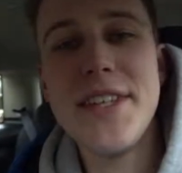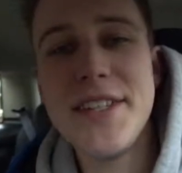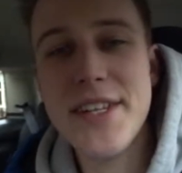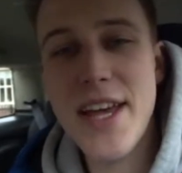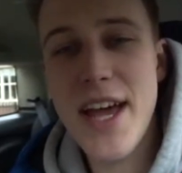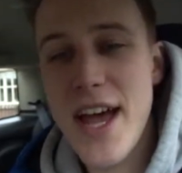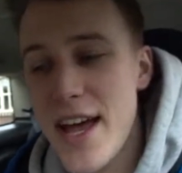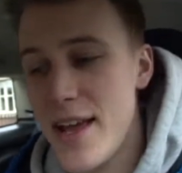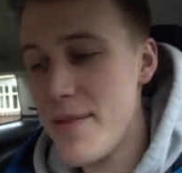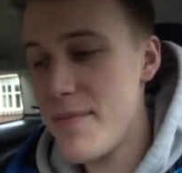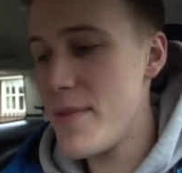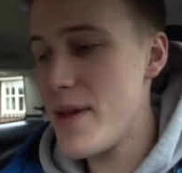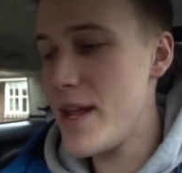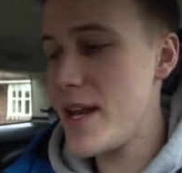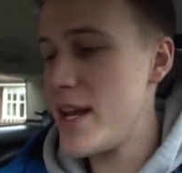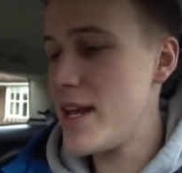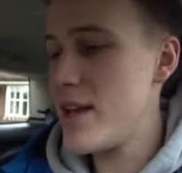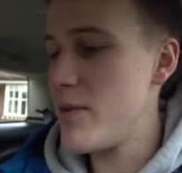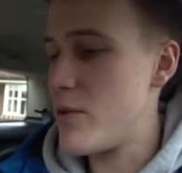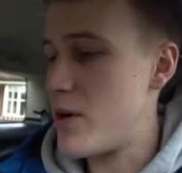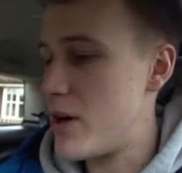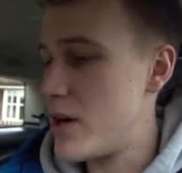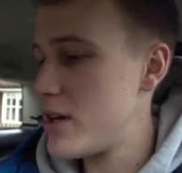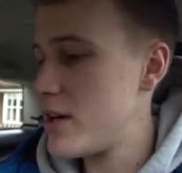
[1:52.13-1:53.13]
is a
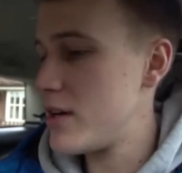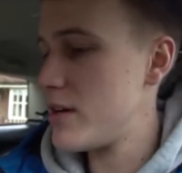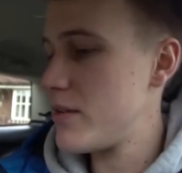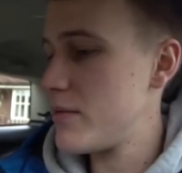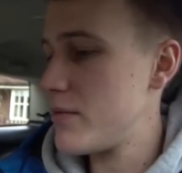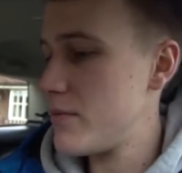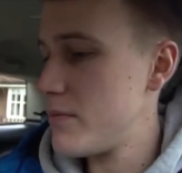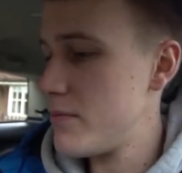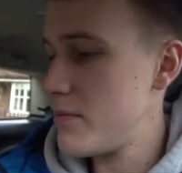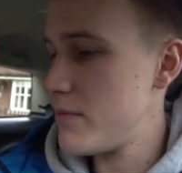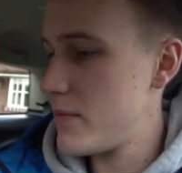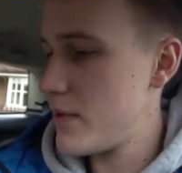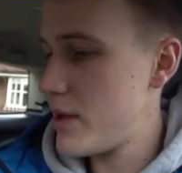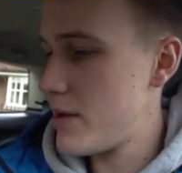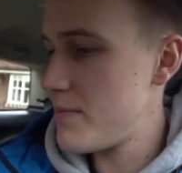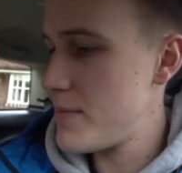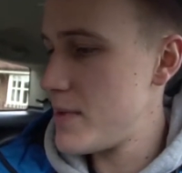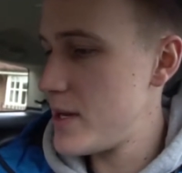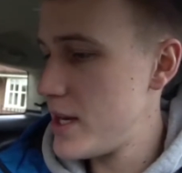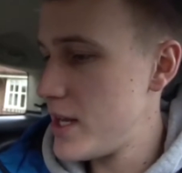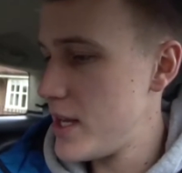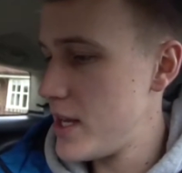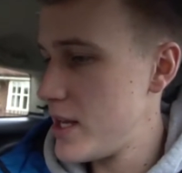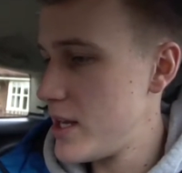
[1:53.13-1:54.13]
mini what? A
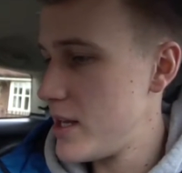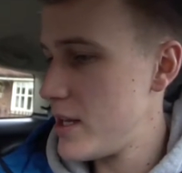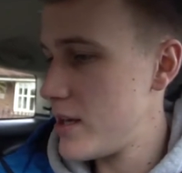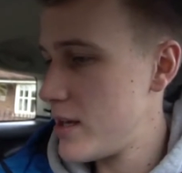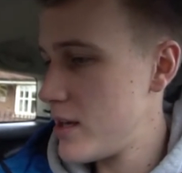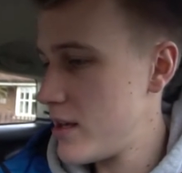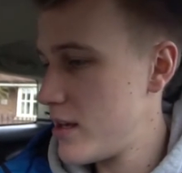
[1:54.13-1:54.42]
mini...